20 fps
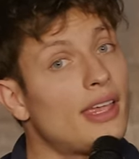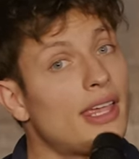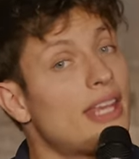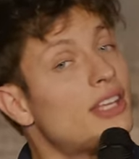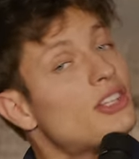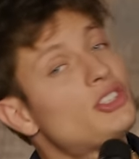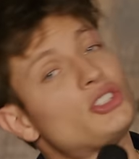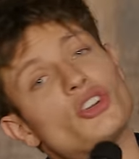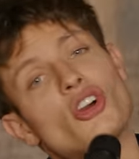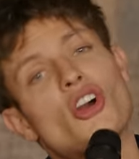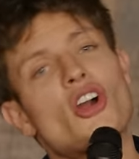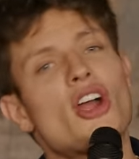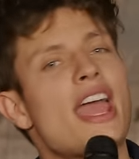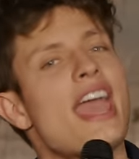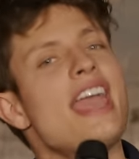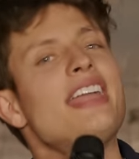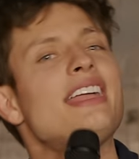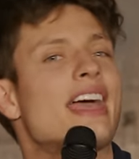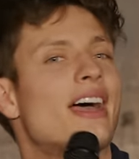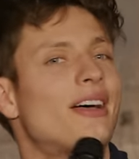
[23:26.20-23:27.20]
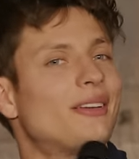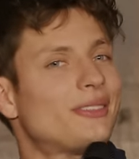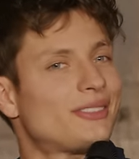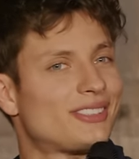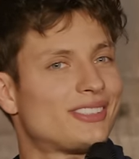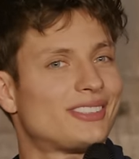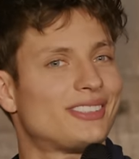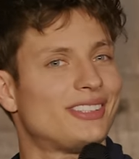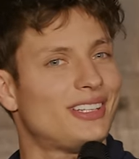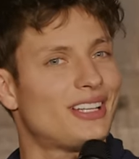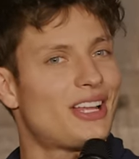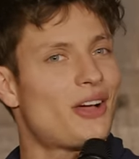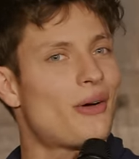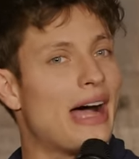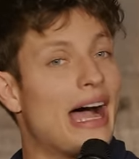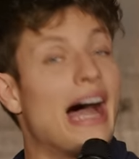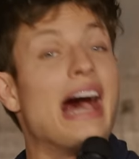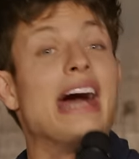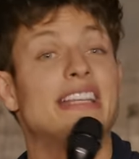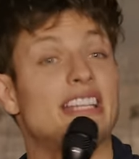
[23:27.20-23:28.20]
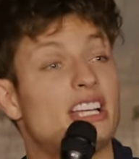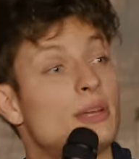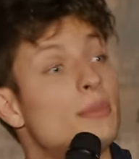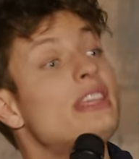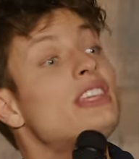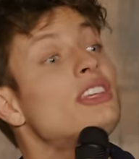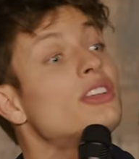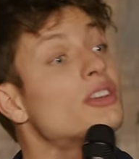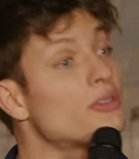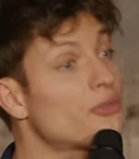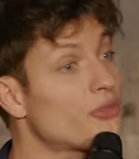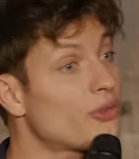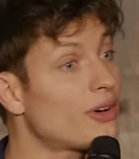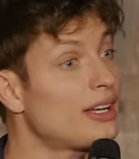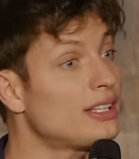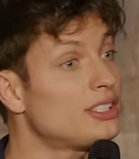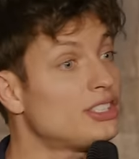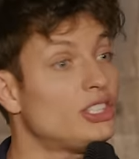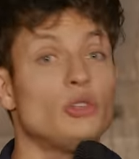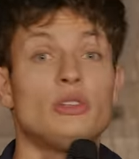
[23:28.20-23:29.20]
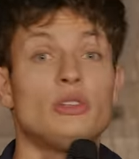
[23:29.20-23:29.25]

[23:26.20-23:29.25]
into our hangouts. You know, I need to meet your friends,